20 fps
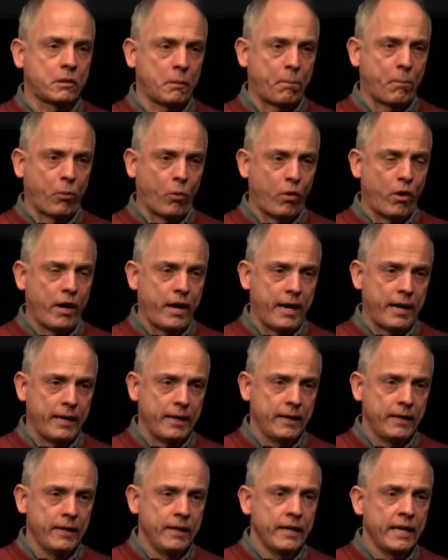pray.
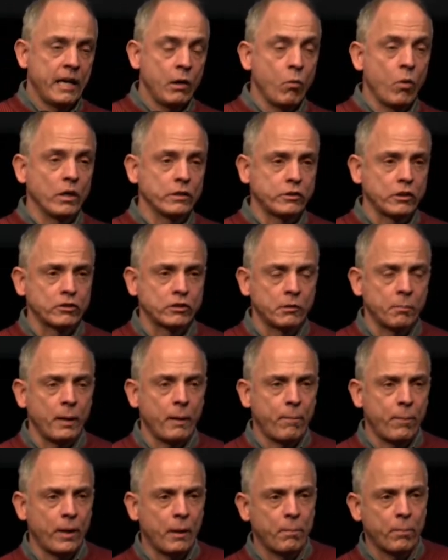He wants us to be
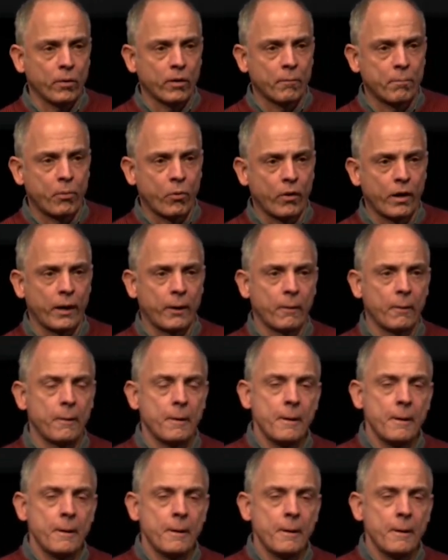people of prayer.